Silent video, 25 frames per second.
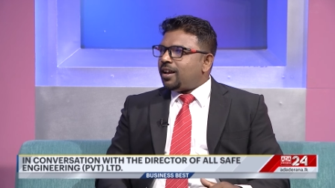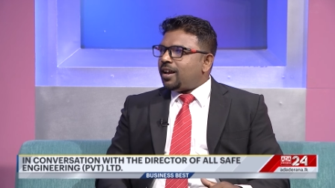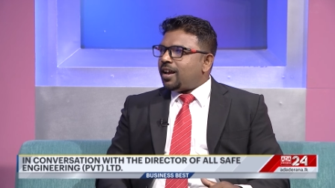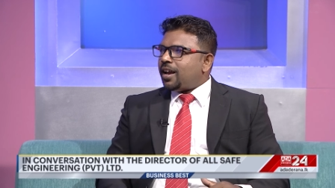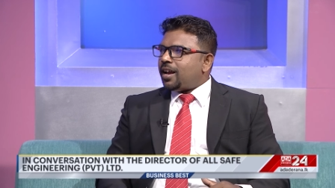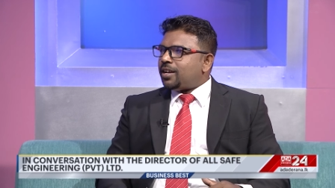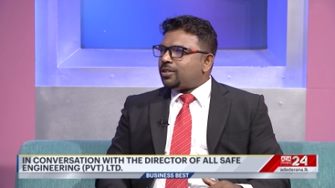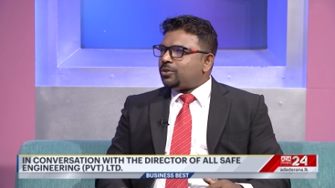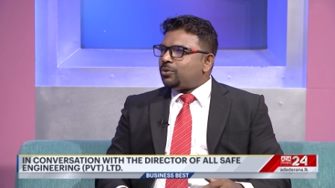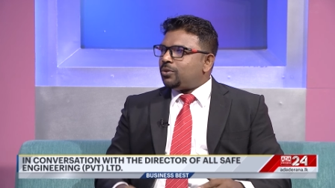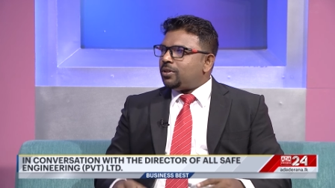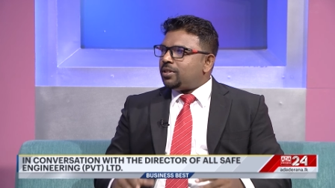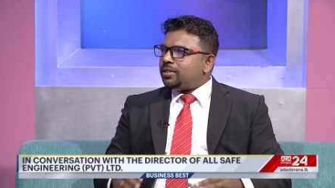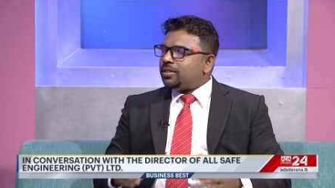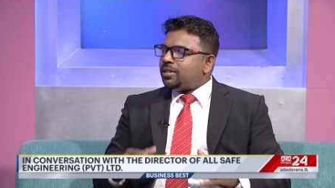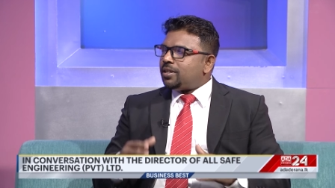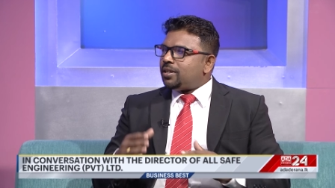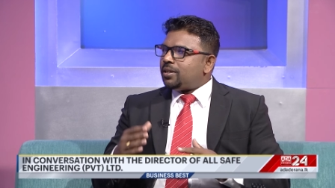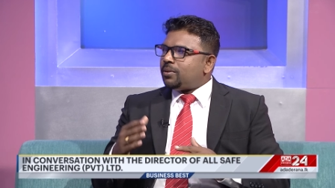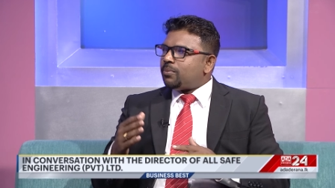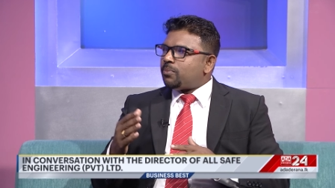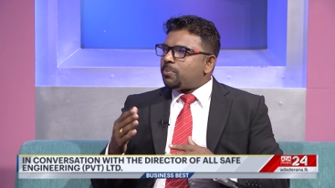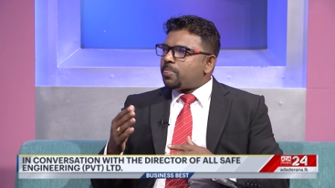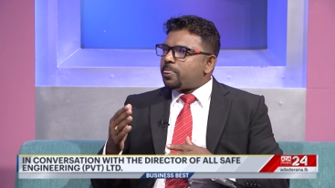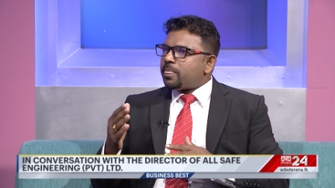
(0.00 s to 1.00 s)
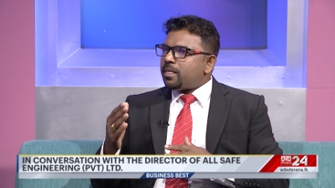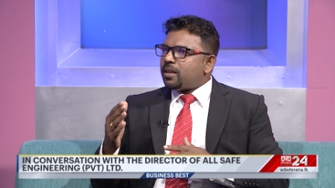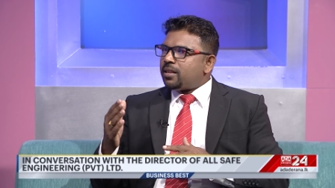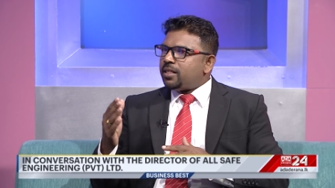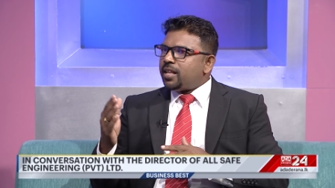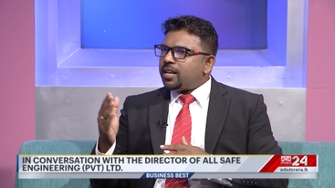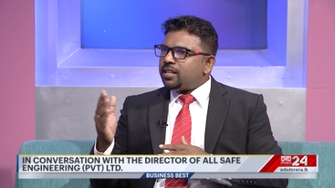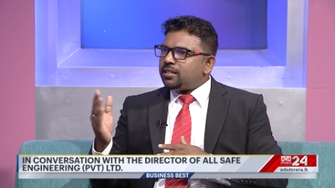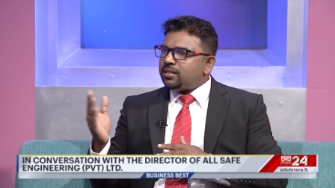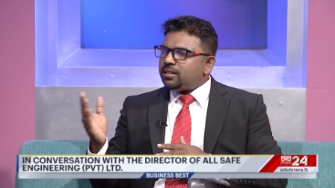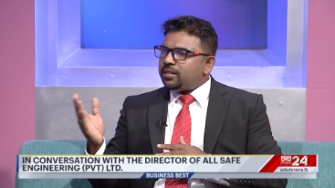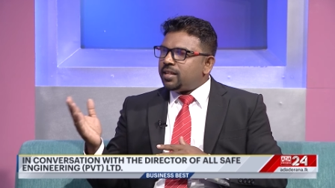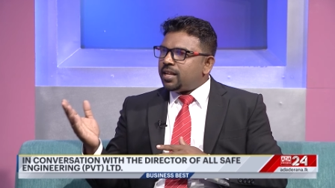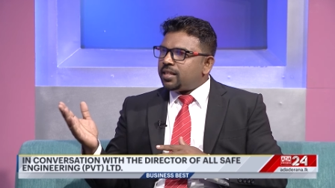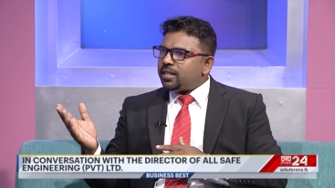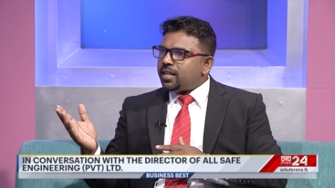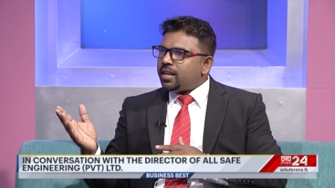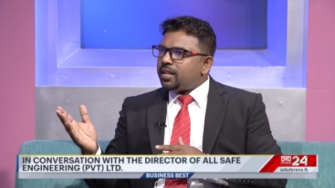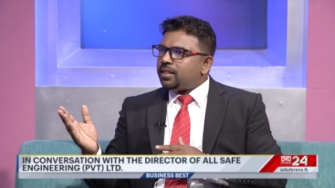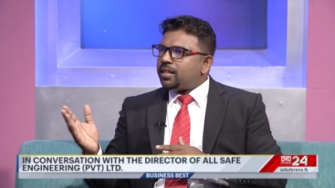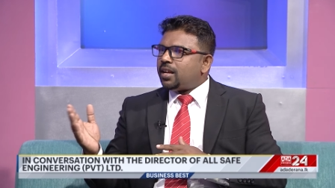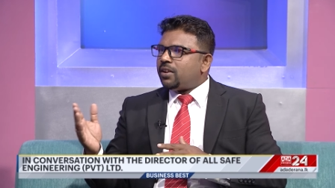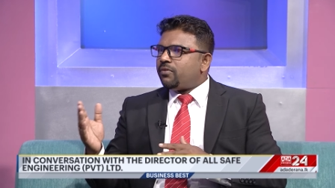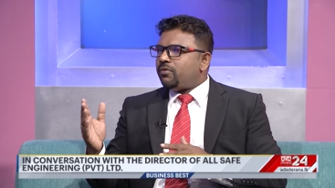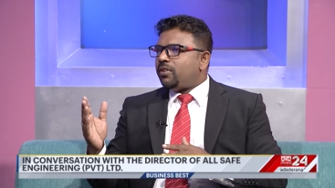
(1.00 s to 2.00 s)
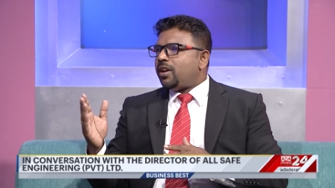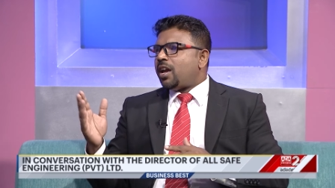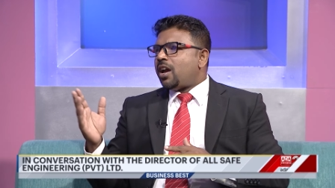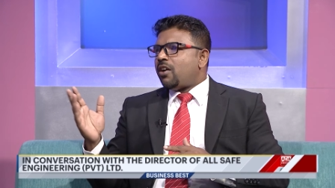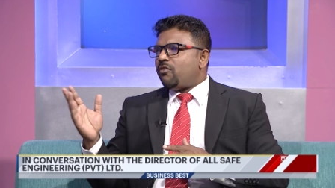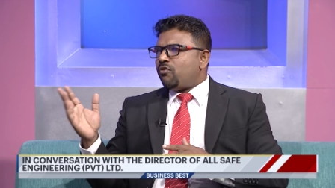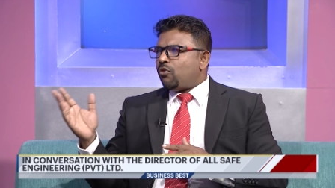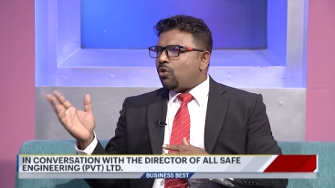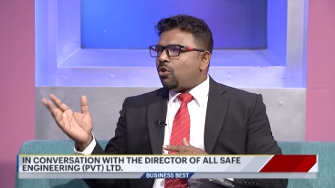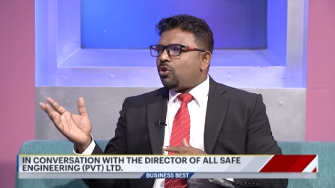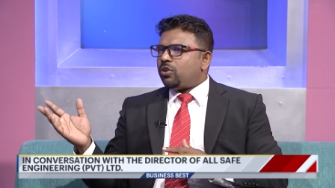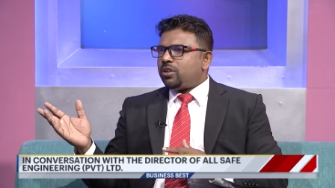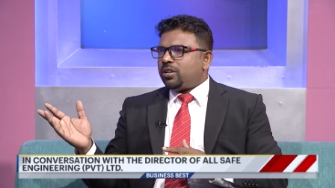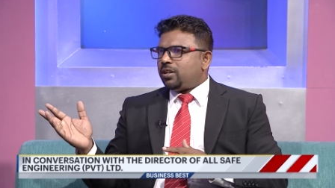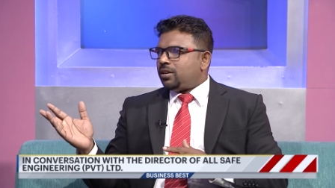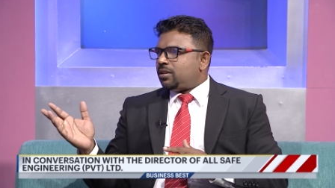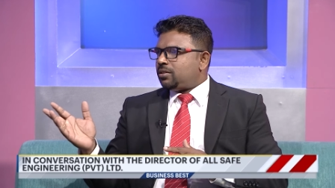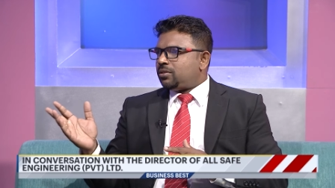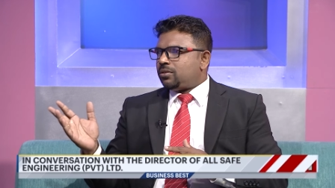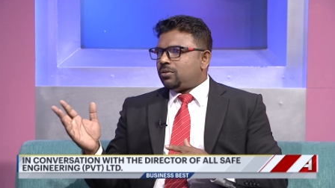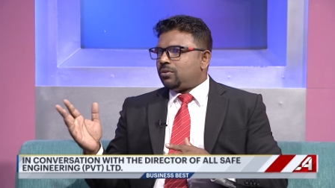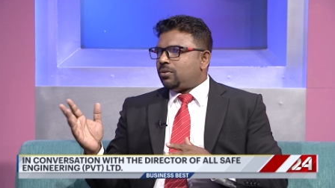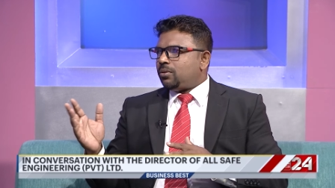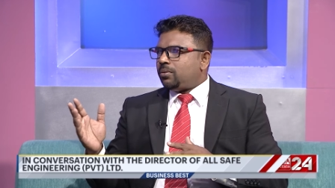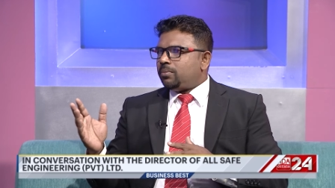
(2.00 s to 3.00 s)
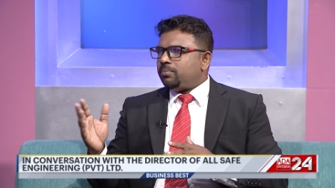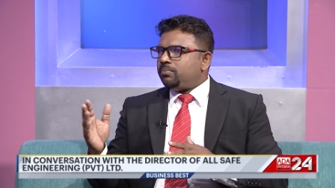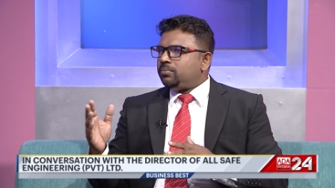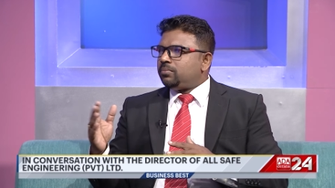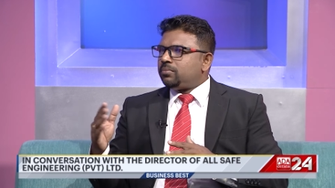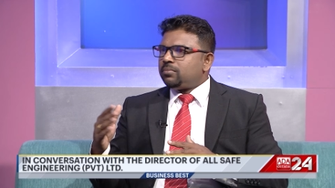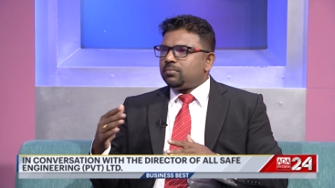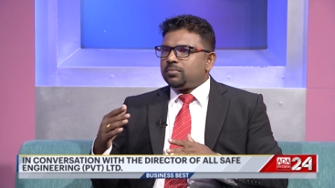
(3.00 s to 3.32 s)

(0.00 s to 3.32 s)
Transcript: actually. The, they, they think that we have water, so